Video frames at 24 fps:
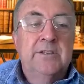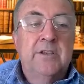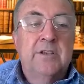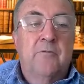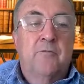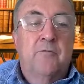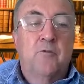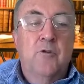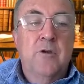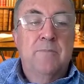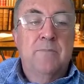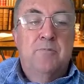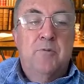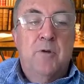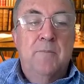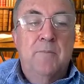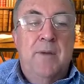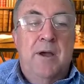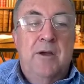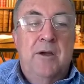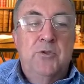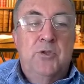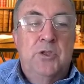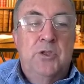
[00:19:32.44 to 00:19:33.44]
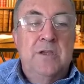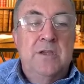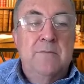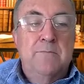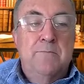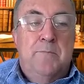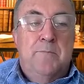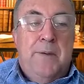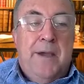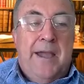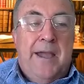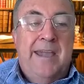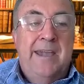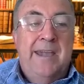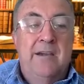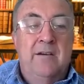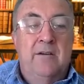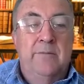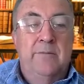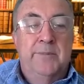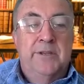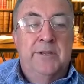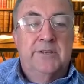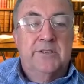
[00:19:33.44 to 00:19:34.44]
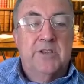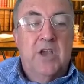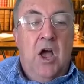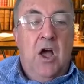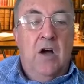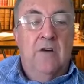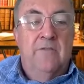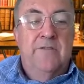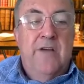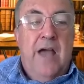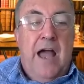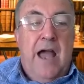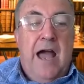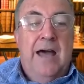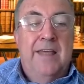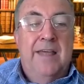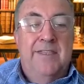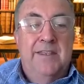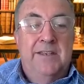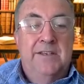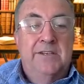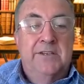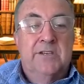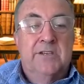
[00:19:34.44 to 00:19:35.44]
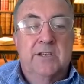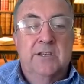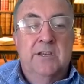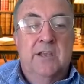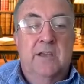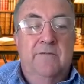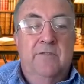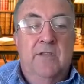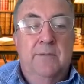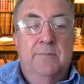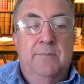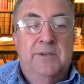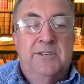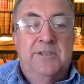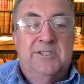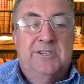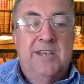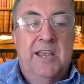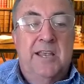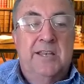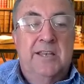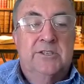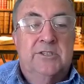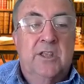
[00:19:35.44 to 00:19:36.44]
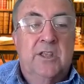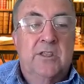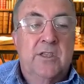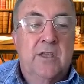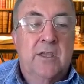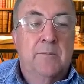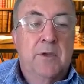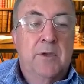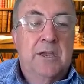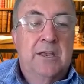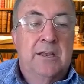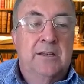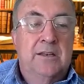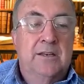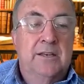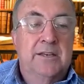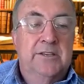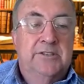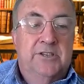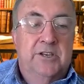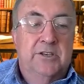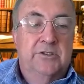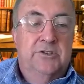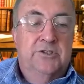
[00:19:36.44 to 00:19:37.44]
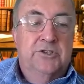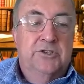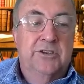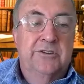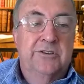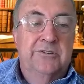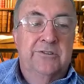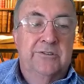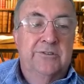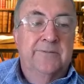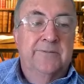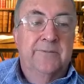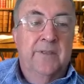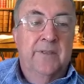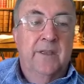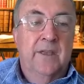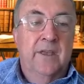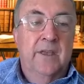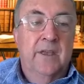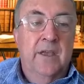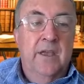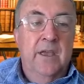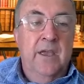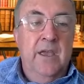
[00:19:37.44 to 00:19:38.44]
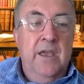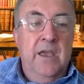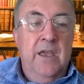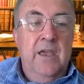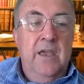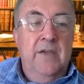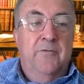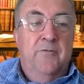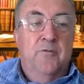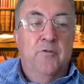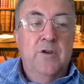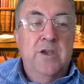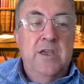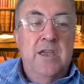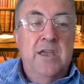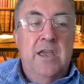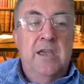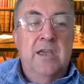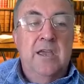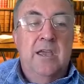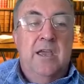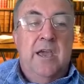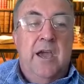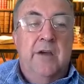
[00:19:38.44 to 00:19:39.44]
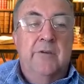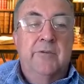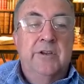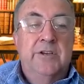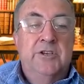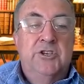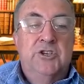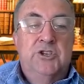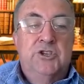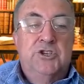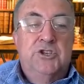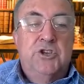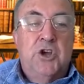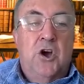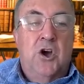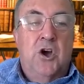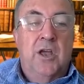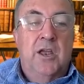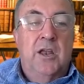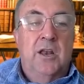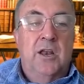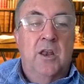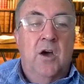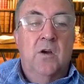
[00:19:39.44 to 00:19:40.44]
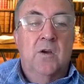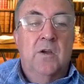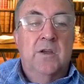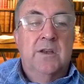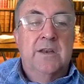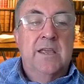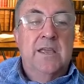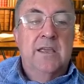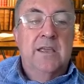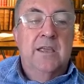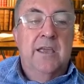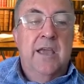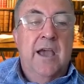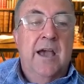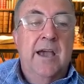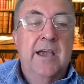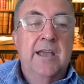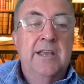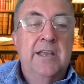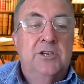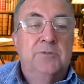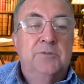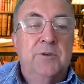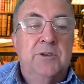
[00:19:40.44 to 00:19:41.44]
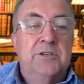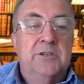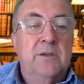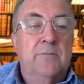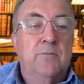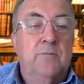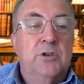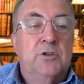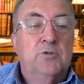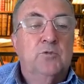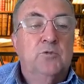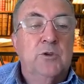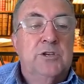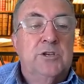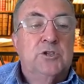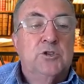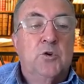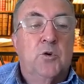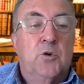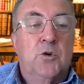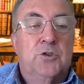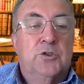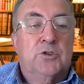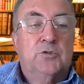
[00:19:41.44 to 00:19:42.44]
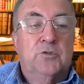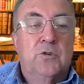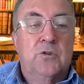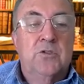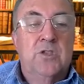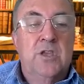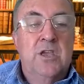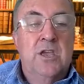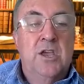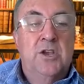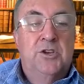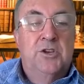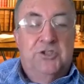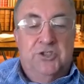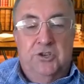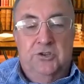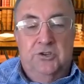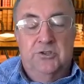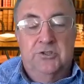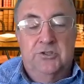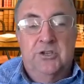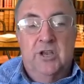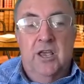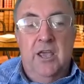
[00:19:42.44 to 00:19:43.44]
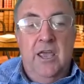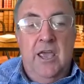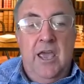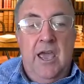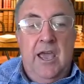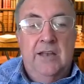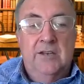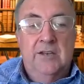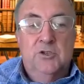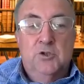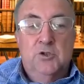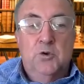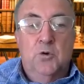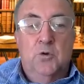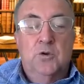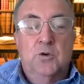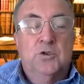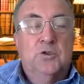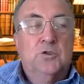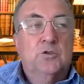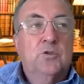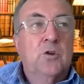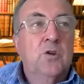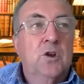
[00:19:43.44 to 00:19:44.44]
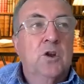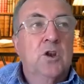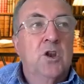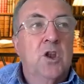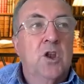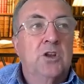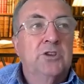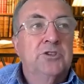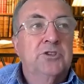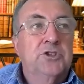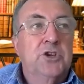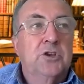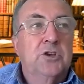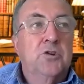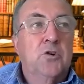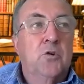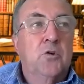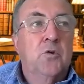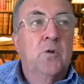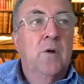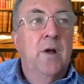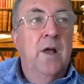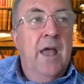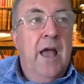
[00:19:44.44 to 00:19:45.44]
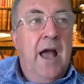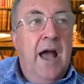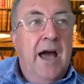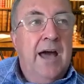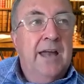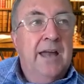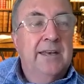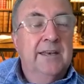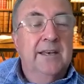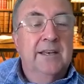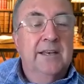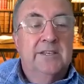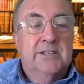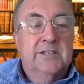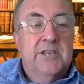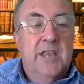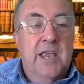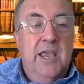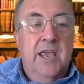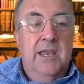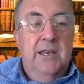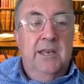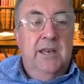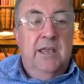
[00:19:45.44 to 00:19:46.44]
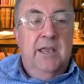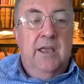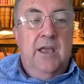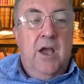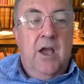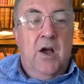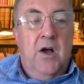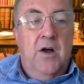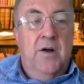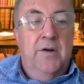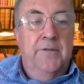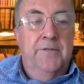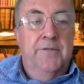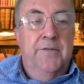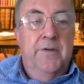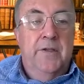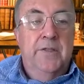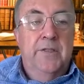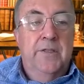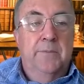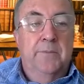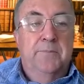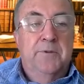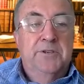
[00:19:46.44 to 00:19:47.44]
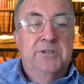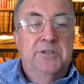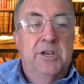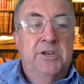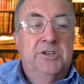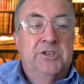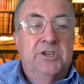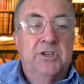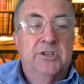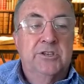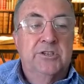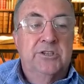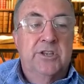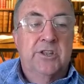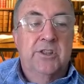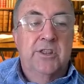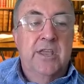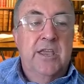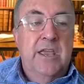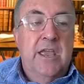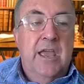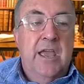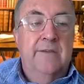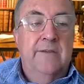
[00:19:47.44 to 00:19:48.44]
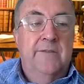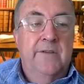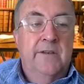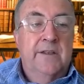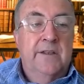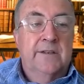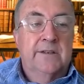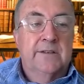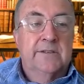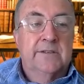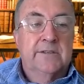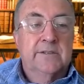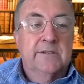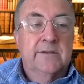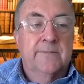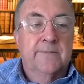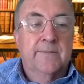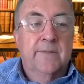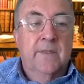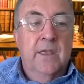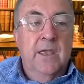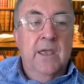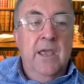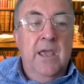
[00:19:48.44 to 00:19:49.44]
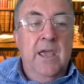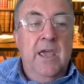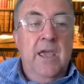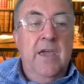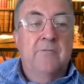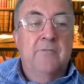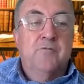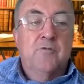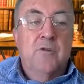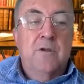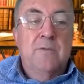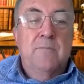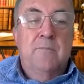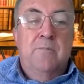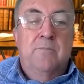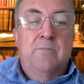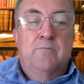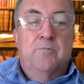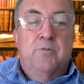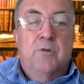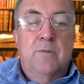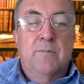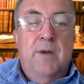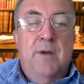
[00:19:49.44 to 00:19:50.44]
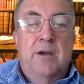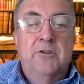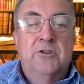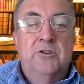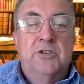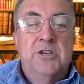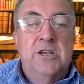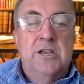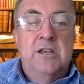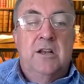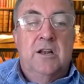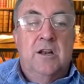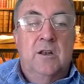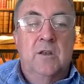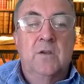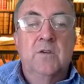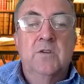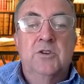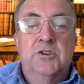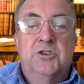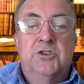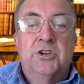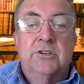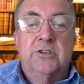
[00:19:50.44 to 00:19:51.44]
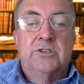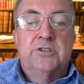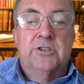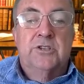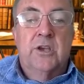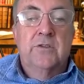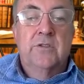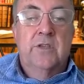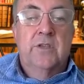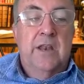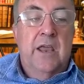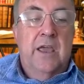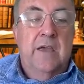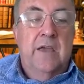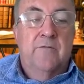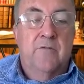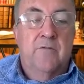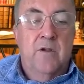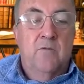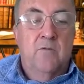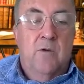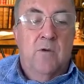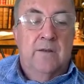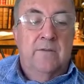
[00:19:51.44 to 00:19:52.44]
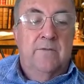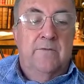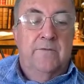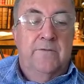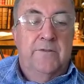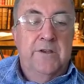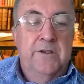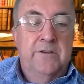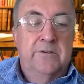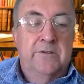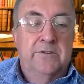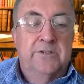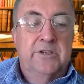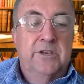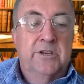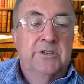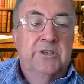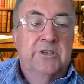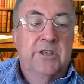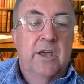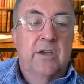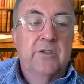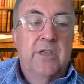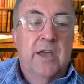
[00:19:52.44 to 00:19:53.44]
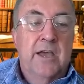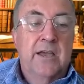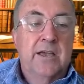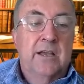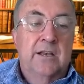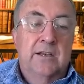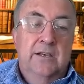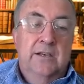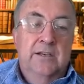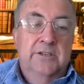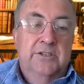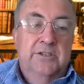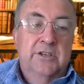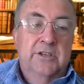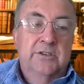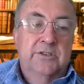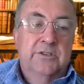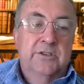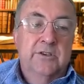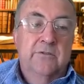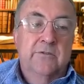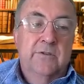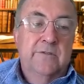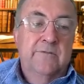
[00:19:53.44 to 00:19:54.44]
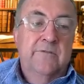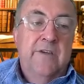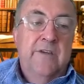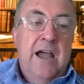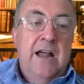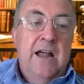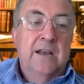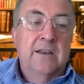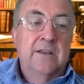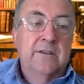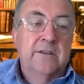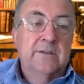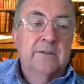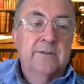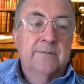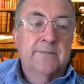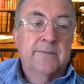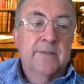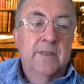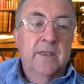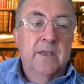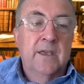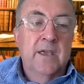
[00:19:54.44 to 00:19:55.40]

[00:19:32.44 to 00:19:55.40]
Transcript: So if we promote the empowerment of others and give them a sense that they're being listened to, if we encourage dialogue and engagement in which we talk through the issues and talk through logical understanding of the positions and the evidence, if we promote inclusion so that everyone feels as though they are listened to and valued,